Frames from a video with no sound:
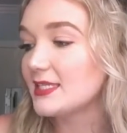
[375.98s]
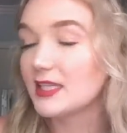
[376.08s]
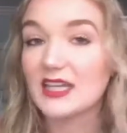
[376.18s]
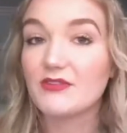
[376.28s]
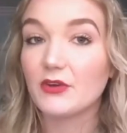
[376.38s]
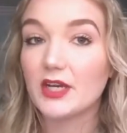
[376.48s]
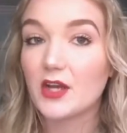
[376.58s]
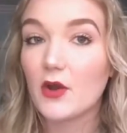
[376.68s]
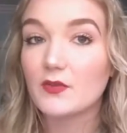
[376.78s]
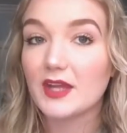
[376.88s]
delivery
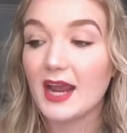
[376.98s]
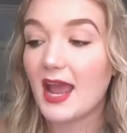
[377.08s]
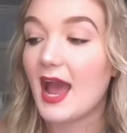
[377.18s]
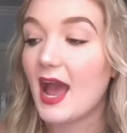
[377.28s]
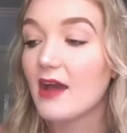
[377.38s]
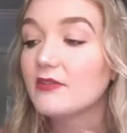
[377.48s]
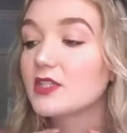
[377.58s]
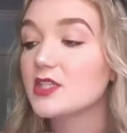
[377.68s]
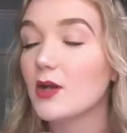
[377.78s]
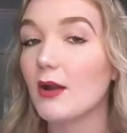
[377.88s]
note that I
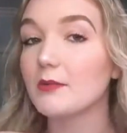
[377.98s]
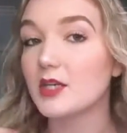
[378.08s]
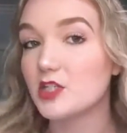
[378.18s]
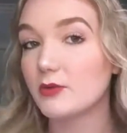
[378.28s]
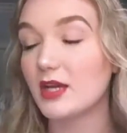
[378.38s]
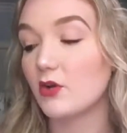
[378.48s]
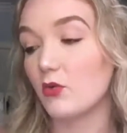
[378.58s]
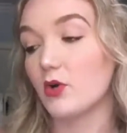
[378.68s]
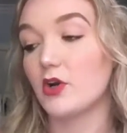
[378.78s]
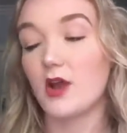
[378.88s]
have, so I'm gonna do it in
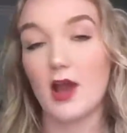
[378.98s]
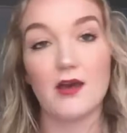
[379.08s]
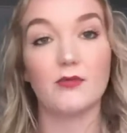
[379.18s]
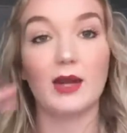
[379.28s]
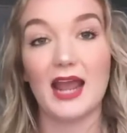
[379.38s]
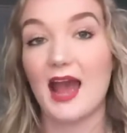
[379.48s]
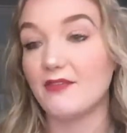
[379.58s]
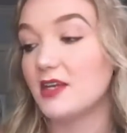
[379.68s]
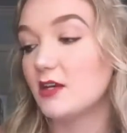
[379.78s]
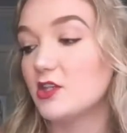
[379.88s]
order of what I
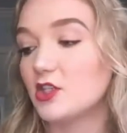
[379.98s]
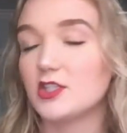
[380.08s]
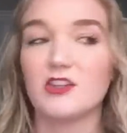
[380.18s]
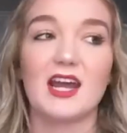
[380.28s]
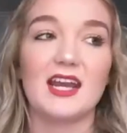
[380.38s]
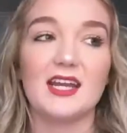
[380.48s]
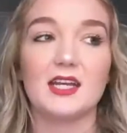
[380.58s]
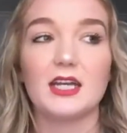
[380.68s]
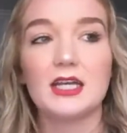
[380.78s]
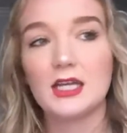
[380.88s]
have here just so that I
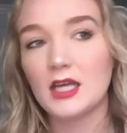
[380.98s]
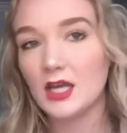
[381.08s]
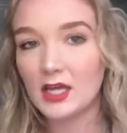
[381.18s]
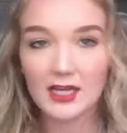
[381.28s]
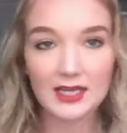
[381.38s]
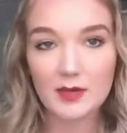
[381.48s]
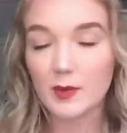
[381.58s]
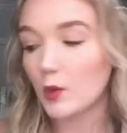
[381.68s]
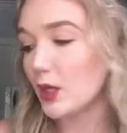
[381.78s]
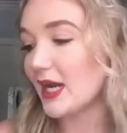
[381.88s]
can keep
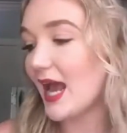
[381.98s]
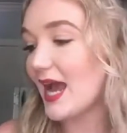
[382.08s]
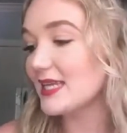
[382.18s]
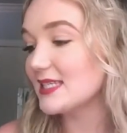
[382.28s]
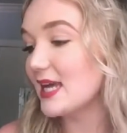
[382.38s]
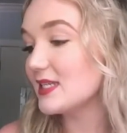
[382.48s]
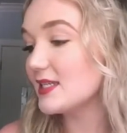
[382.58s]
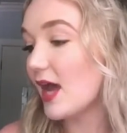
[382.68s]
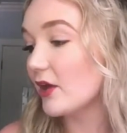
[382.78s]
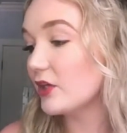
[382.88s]
it organized and
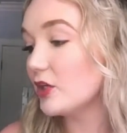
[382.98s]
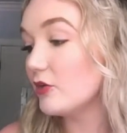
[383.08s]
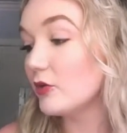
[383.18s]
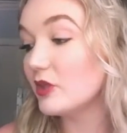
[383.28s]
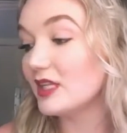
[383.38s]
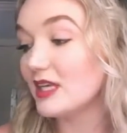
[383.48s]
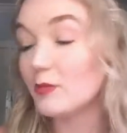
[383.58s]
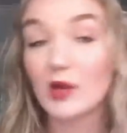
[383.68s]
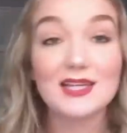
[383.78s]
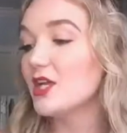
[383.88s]
tell you the
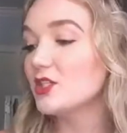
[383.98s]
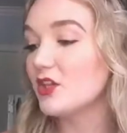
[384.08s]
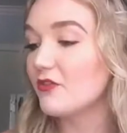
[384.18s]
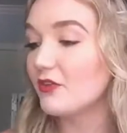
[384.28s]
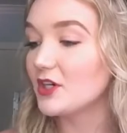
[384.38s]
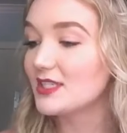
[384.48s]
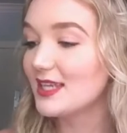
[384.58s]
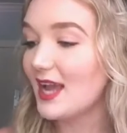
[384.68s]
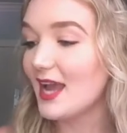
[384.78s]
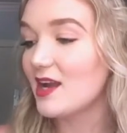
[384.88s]
price. So the first
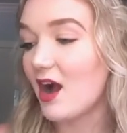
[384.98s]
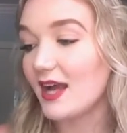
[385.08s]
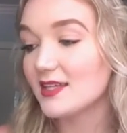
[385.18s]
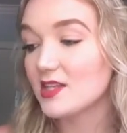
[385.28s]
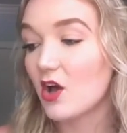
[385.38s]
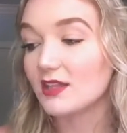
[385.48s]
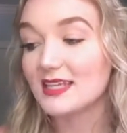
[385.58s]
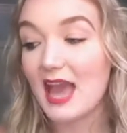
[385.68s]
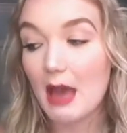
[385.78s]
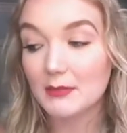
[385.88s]
thing I got is called
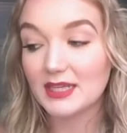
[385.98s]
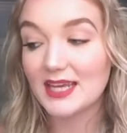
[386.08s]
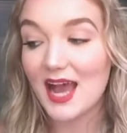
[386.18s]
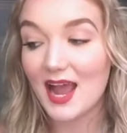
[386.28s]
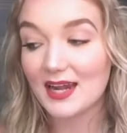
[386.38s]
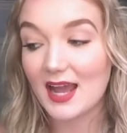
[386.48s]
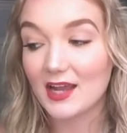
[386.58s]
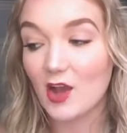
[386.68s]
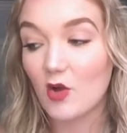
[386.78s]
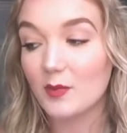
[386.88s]
the Emily high
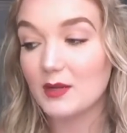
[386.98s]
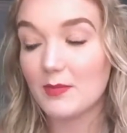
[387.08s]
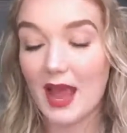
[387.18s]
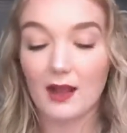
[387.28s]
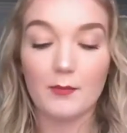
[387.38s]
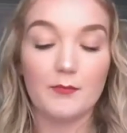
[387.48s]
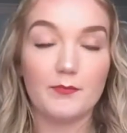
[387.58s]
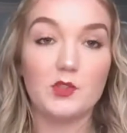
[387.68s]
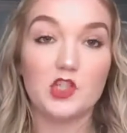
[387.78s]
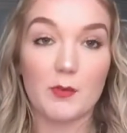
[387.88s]
neck open back
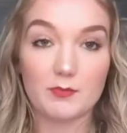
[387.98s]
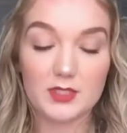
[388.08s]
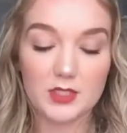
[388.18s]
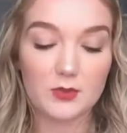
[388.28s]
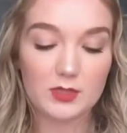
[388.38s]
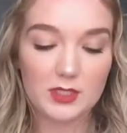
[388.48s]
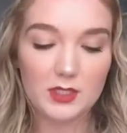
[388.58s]
jumpsuit. It